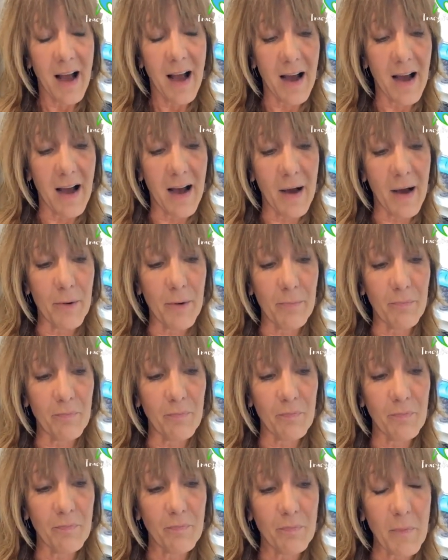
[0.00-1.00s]

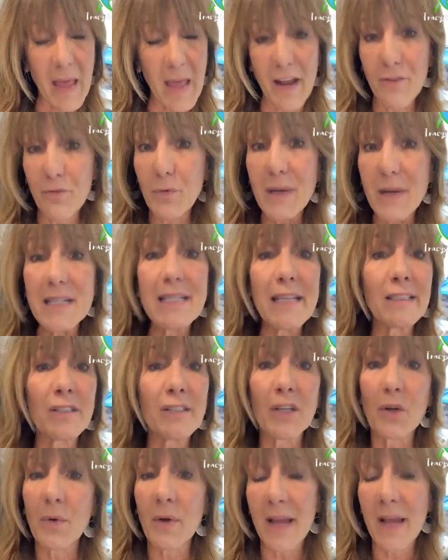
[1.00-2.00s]
And if we
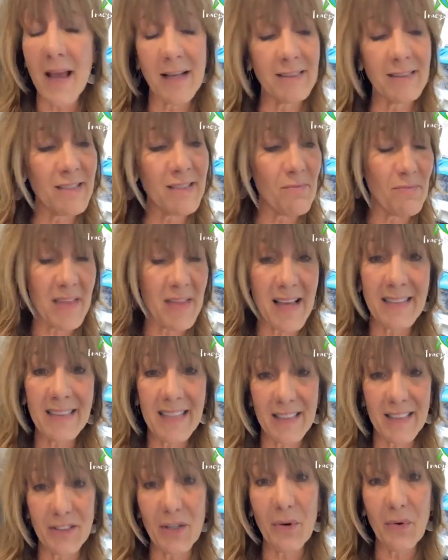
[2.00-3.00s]
disagree on some
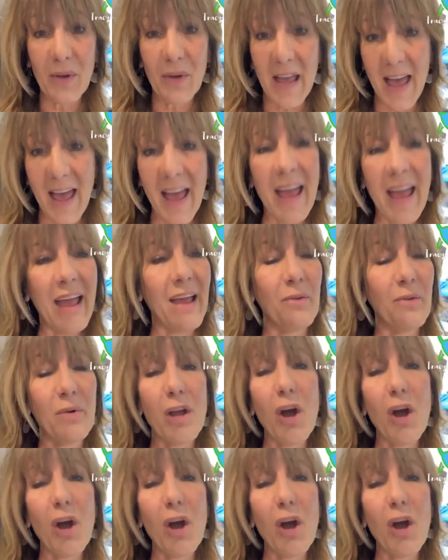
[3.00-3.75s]
things, it's okay.